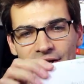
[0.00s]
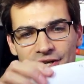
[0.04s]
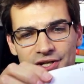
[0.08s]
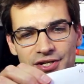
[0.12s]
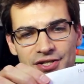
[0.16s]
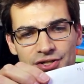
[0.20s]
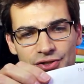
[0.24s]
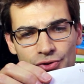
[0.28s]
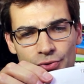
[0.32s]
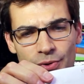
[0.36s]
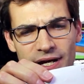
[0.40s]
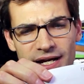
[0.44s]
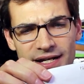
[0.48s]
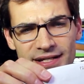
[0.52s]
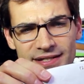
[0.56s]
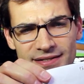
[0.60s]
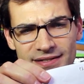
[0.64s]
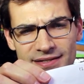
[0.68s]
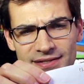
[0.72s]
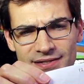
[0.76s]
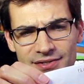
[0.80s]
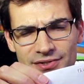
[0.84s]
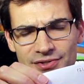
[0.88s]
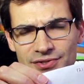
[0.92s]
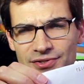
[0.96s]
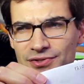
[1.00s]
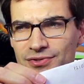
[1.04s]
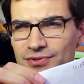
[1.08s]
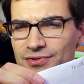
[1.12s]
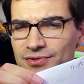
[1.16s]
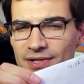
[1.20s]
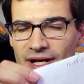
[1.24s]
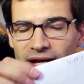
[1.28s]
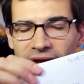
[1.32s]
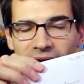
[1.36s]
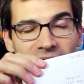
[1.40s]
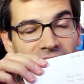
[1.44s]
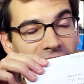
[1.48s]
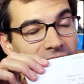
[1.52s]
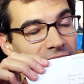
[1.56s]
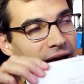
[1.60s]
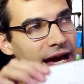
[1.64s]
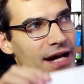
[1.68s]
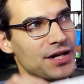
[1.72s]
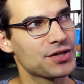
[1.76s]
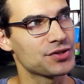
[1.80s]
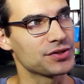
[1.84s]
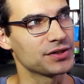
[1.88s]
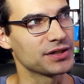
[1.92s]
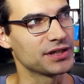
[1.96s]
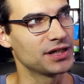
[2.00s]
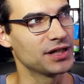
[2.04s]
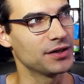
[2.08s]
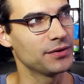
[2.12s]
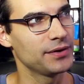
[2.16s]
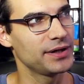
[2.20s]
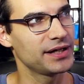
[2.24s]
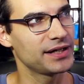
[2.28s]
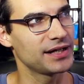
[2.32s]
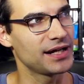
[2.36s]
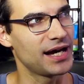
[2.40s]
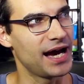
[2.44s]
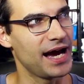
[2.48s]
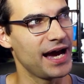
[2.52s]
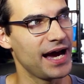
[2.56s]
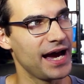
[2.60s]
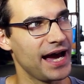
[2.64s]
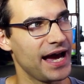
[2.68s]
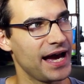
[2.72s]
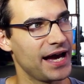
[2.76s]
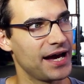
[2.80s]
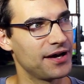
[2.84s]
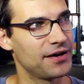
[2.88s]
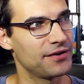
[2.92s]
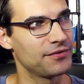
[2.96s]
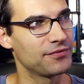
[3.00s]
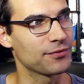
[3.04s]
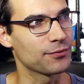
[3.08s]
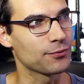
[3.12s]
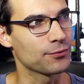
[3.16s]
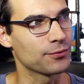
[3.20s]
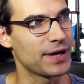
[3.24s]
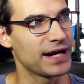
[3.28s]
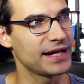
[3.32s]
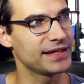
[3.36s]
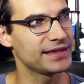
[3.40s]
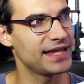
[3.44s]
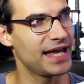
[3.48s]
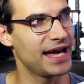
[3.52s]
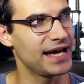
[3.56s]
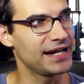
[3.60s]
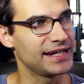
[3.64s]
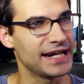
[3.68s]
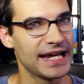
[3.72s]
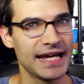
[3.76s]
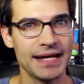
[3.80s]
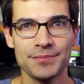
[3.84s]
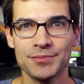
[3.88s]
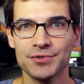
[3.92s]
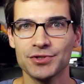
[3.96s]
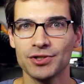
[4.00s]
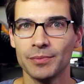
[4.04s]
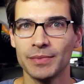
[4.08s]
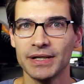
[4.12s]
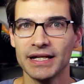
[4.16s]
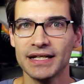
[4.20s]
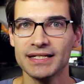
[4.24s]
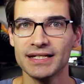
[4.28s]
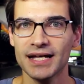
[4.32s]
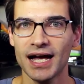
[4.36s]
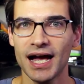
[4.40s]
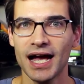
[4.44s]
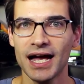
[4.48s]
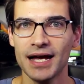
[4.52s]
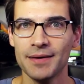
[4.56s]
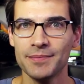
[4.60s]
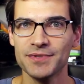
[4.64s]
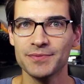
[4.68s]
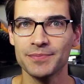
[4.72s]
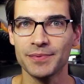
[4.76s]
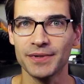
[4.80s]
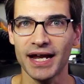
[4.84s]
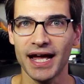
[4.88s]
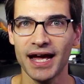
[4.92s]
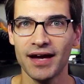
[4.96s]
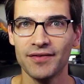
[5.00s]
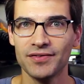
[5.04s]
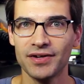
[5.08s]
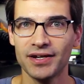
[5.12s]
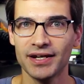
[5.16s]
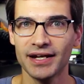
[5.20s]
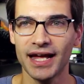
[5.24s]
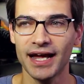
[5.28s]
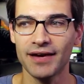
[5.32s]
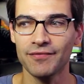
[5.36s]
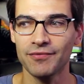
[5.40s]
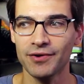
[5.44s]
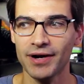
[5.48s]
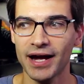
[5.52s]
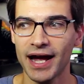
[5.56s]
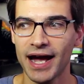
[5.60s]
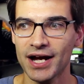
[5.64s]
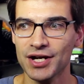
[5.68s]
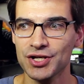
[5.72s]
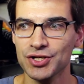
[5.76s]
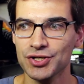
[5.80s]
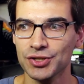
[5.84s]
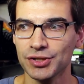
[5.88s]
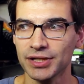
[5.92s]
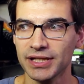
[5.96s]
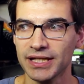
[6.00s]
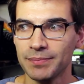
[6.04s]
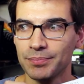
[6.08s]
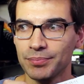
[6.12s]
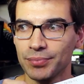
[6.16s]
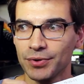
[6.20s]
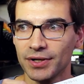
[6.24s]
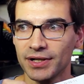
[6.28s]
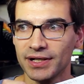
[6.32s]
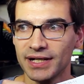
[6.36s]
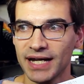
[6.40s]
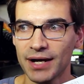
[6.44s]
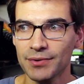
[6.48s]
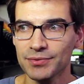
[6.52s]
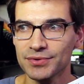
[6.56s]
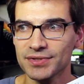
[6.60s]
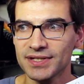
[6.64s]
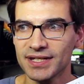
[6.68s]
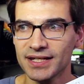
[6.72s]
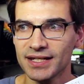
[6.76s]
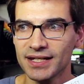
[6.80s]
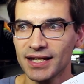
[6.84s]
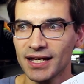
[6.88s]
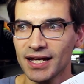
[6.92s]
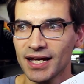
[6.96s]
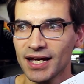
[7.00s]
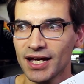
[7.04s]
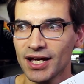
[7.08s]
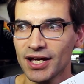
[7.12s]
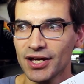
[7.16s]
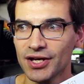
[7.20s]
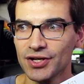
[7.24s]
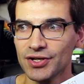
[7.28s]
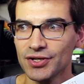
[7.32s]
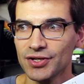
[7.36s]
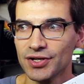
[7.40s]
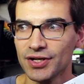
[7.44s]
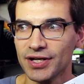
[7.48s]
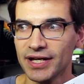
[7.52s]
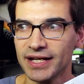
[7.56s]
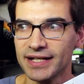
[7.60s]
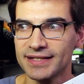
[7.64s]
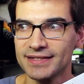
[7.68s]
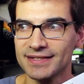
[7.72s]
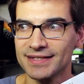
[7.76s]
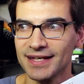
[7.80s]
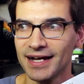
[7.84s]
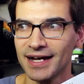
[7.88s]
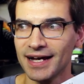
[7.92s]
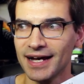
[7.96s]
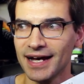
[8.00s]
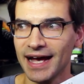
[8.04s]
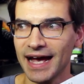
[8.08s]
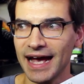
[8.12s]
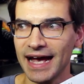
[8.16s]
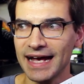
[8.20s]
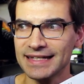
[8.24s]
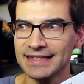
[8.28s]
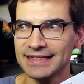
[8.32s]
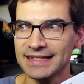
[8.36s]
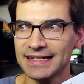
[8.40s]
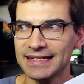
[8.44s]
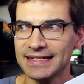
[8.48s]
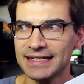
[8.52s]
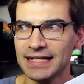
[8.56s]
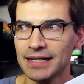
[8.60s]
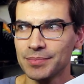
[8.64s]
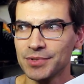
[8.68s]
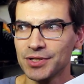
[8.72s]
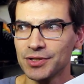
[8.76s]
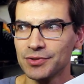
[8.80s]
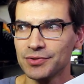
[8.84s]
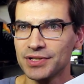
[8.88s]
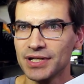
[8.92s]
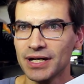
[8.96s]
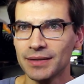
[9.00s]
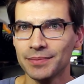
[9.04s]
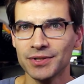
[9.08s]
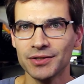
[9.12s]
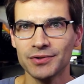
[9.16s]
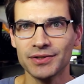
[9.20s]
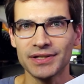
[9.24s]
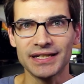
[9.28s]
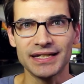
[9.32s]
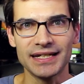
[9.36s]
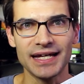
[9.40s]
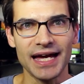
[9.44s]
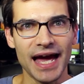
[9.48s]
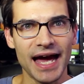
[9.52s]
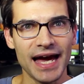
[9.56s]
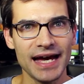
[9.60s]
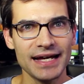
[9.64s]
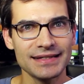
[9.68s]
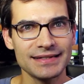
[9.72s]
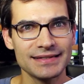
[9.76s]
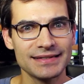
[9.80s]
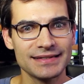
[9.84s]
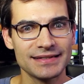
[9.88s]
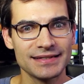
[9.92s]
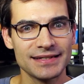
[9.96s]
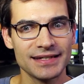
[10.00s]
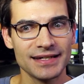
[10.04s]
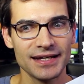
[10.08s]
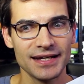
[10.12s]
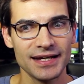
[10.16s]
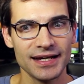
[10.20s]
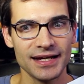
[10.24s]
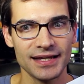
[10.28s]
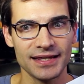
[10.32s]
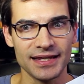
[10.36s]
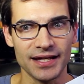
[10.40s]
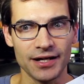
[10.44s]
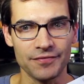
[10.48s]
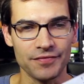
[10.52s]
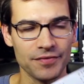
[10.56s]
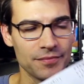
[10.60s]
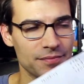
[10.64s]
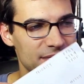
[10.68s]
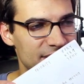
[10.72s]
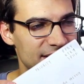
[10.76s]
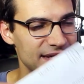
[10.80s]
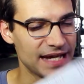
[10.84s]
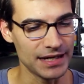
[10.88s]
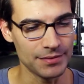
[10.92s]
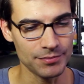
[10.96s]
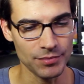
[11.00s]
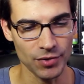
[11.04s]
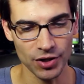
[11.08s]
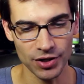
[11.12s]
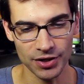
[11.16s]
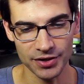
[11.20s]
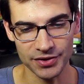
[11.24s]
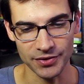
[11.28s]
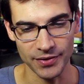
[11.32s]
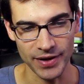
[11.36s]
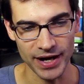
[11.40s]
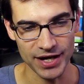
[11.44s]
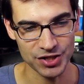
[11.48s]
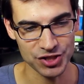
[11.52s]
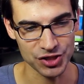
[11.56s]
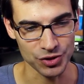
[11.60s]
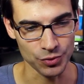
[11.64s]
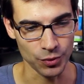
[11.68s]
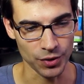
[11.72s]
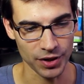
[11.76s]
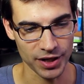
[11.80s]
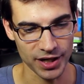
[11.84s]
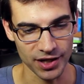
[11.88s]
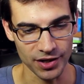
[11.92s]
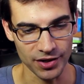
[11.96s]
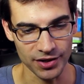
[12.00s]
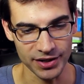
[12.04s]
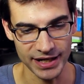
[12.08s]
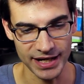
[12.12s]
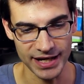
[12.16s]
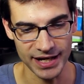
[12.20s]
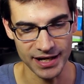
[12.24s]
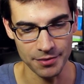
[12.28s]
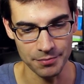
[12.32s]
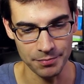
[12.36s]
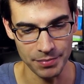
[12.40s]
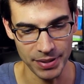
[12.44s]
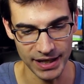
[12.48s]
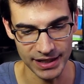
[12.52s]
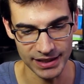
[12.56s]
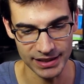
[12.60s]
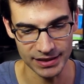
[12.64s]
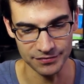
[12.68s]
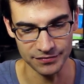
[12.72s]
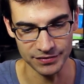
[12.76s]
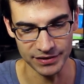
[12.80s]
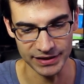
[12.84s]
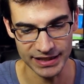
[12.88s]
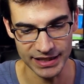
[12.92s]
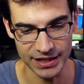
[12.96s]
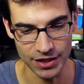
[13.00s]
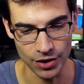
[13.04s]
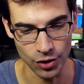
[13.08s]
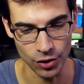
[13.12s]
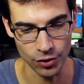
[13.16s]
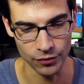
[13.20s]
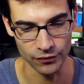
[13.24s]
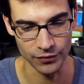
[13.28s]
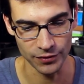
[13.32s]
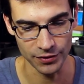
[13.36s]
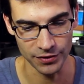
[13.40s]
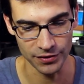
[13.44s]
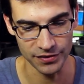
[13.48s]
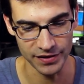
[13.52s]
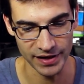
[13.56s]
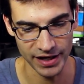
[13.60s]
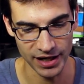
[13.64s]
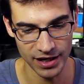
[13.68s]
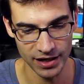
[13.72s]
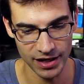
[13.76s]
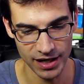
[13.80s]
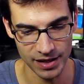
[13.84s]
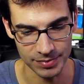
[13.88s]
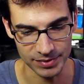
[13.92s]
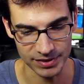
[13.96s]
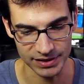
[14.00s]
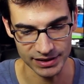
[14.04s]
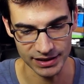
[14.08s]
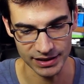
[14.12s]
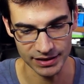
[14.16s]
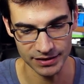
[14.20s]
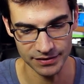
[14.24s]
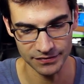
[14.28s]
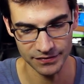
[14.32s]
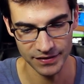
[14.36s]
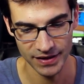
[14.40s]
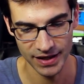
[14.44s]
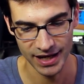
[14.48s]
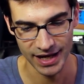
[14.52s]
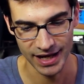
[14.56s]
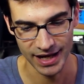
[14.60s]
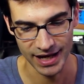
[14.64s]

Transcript: Suez. Actually, you know what? I have read that name so many times, but have not ever actually pronounced it. It's S-E-W-W-E-S. They're from Denmark. They're actually working on a competitive league over there, I believe.